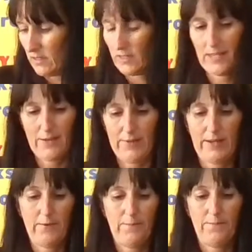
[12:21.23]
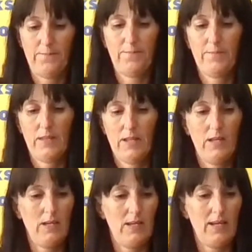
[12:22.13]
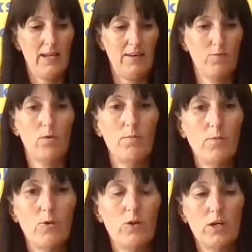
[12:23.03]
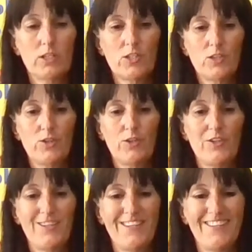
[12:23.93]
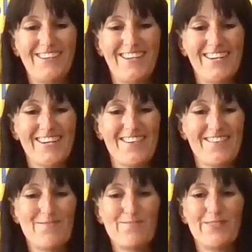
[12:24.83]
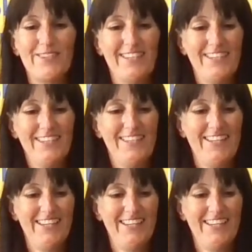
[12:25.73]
There we go. And I have one more to uncrumple.